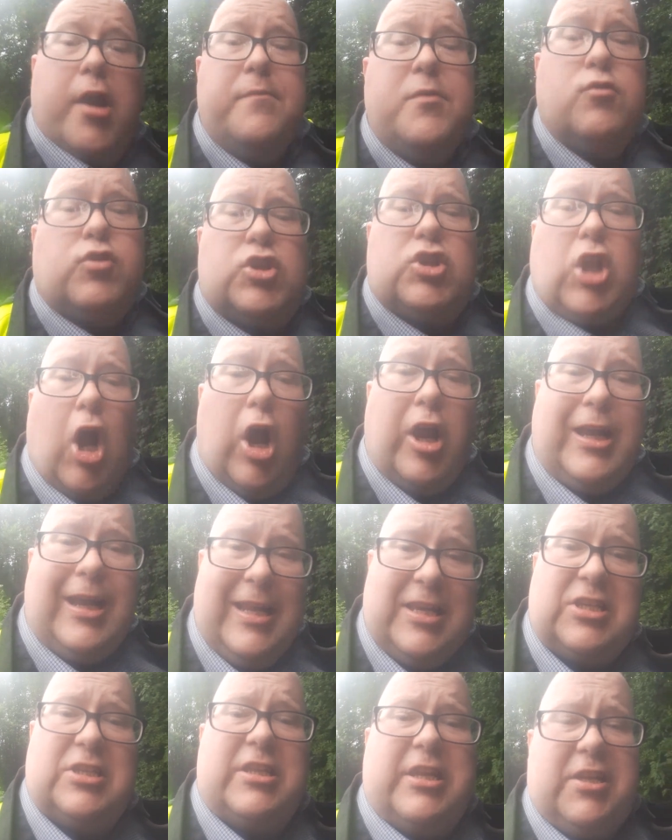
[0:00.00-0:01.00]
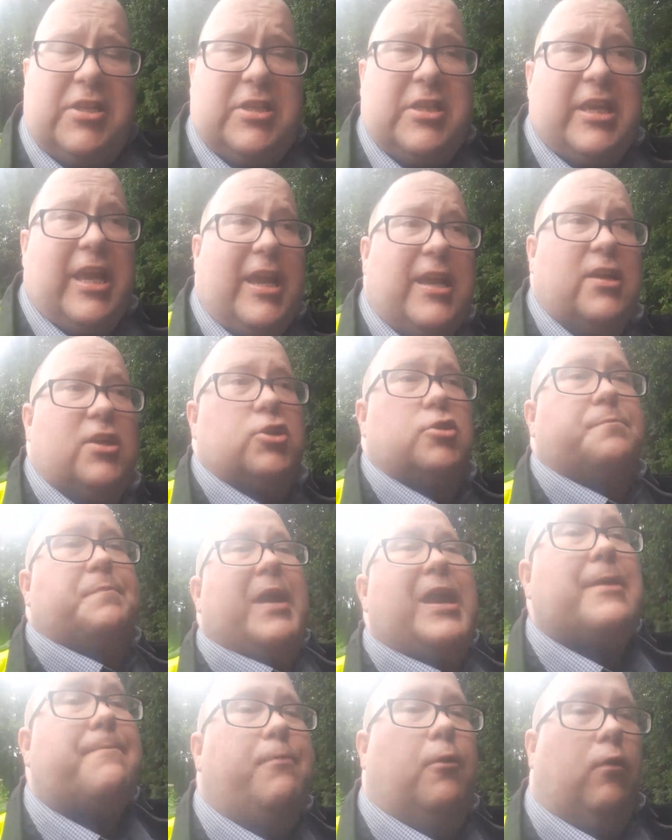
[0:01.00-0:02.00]
you started listening to the English
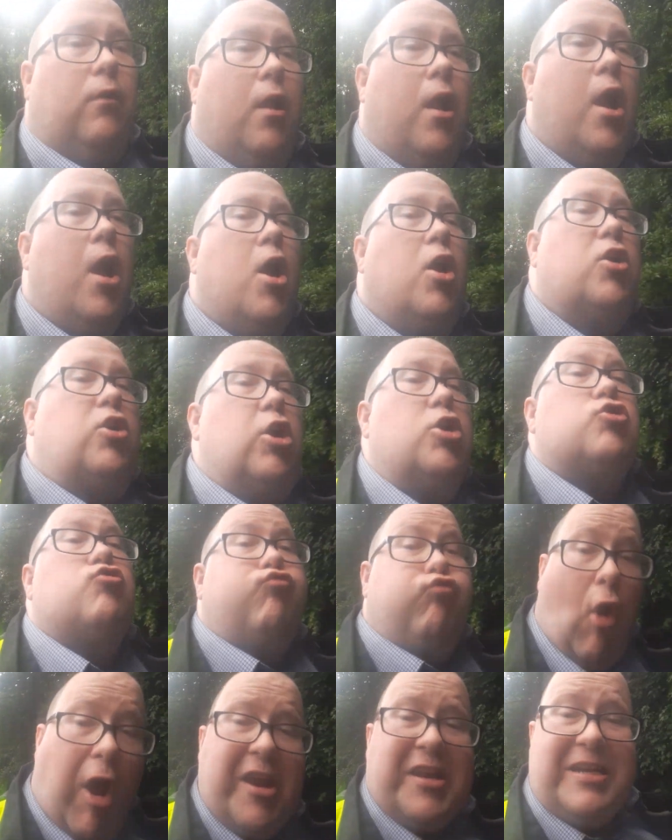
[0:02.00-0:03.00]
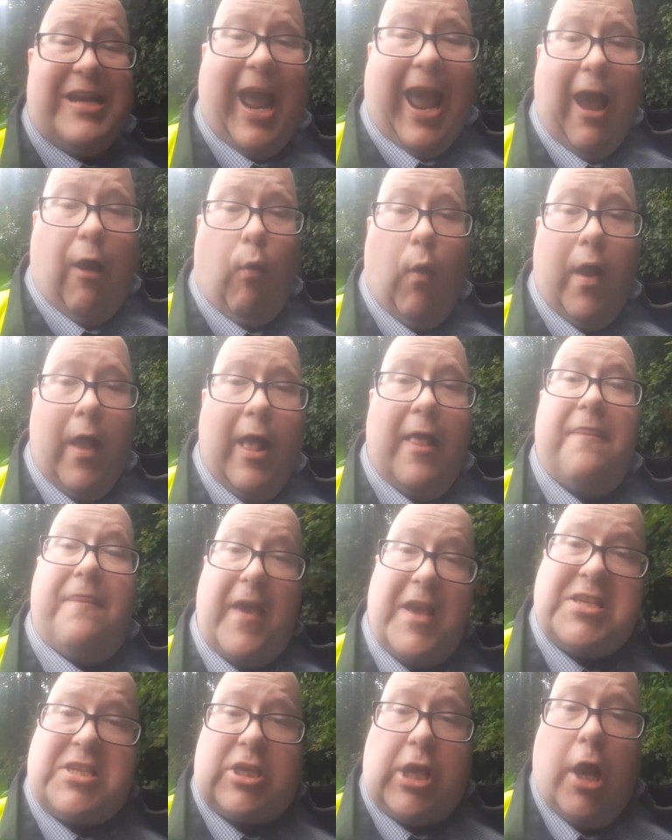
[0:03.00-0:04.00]
people, because right now,
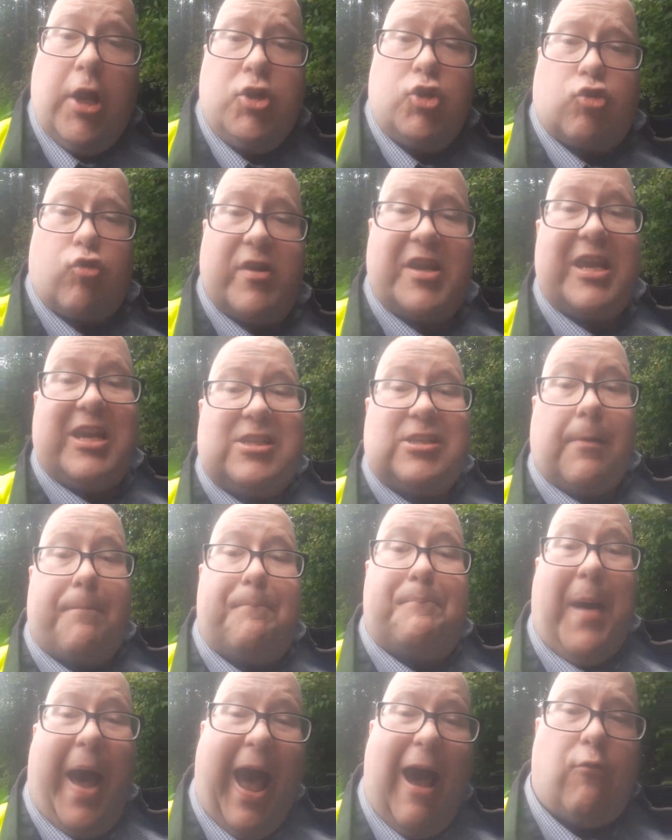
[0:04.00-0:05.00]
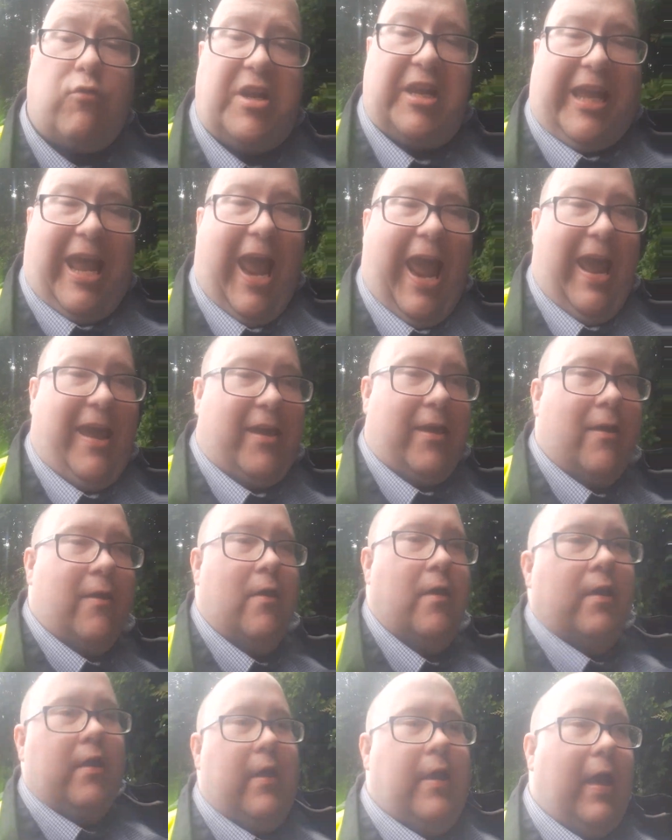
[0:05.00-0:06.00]
this country is a powder keg,
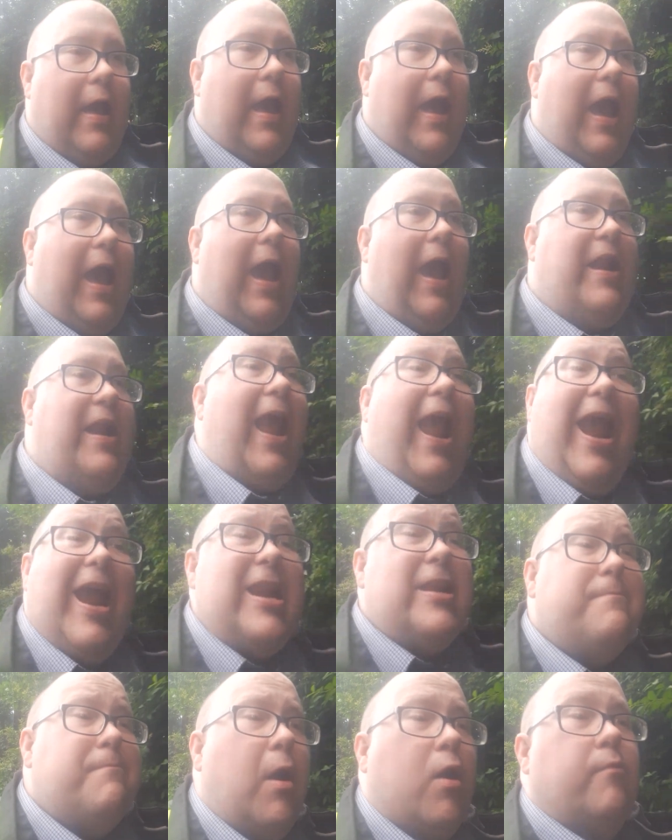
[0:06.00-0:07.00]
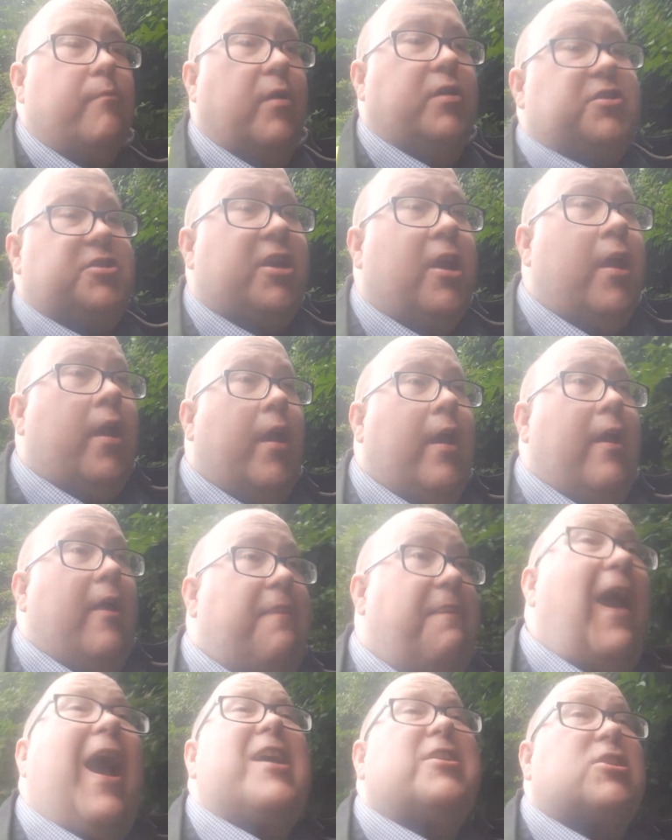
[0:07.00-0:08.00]
and at any moment,
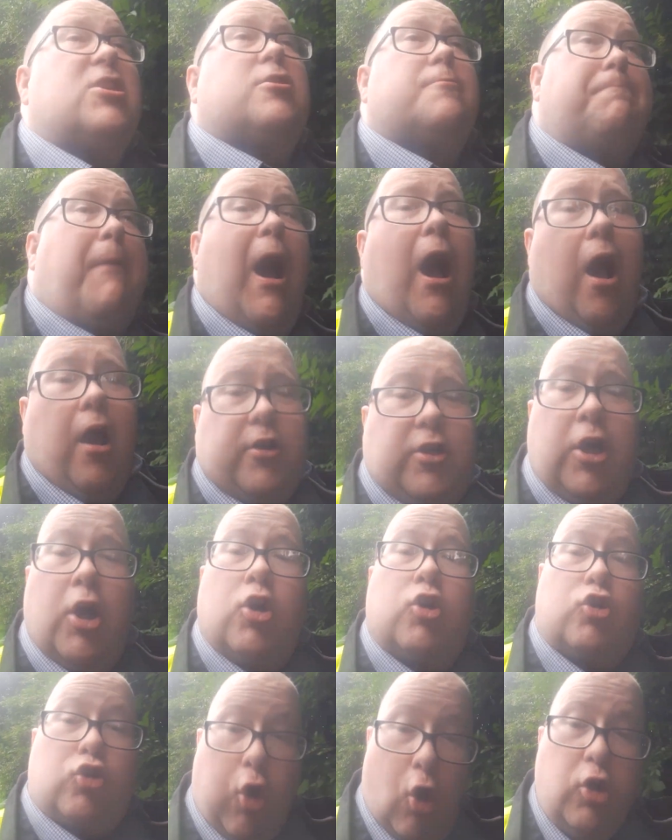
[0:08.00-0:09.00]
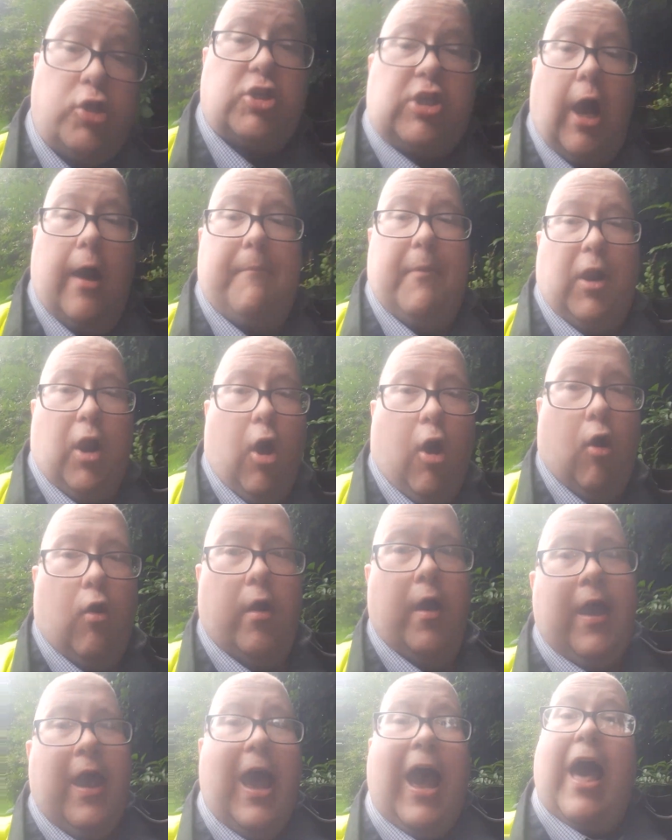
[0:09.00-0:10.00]
that spark could come
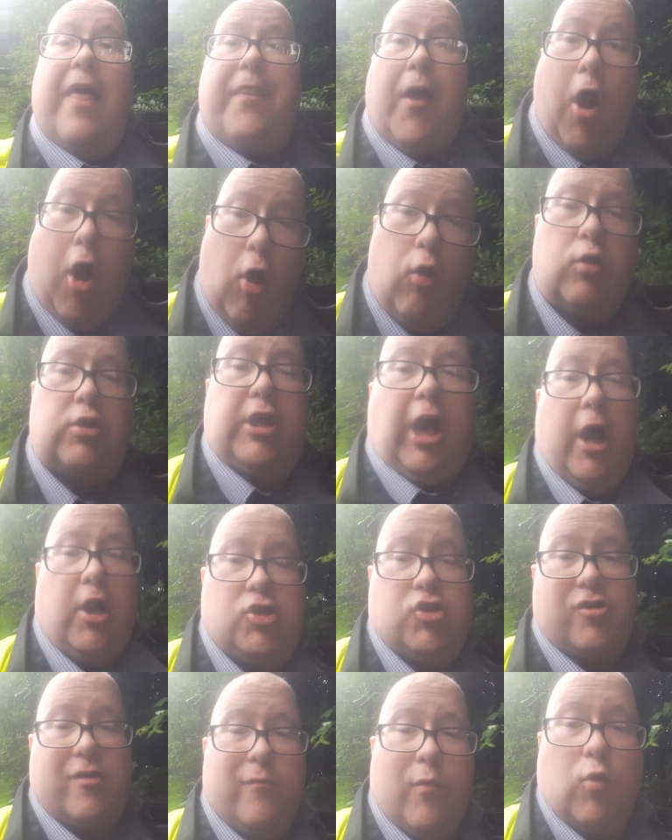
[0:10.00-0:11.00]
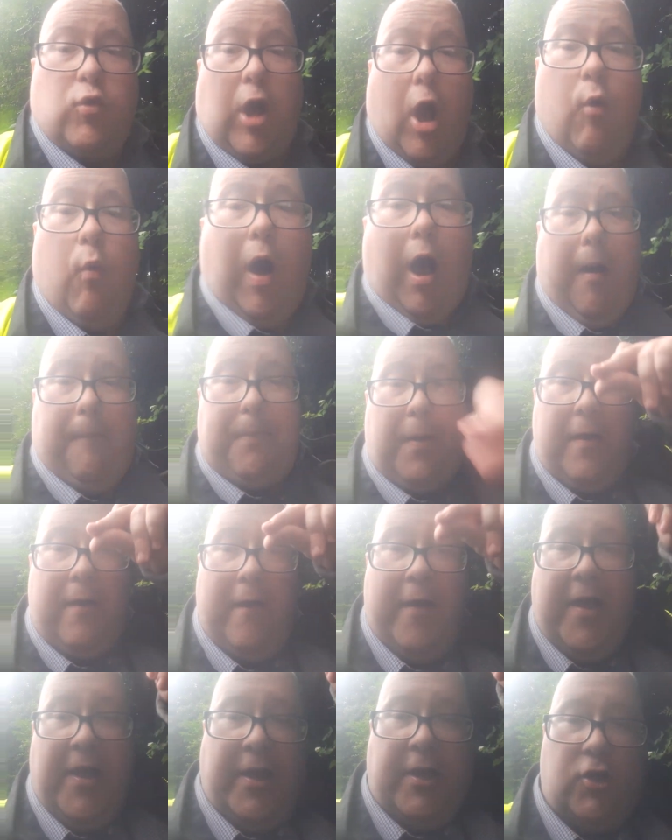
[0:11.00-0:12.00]
along and the whole country will go up.
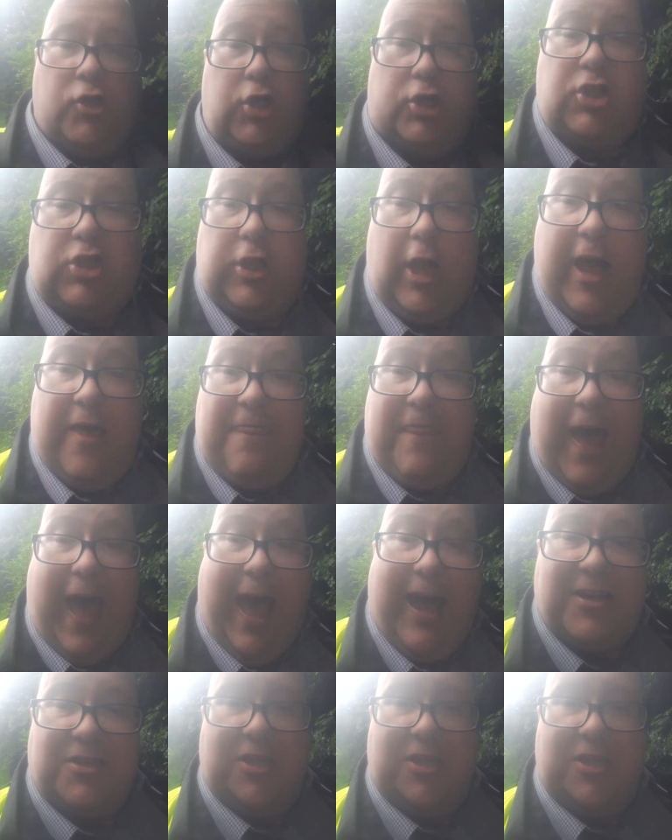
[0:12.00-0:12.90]
Just like that.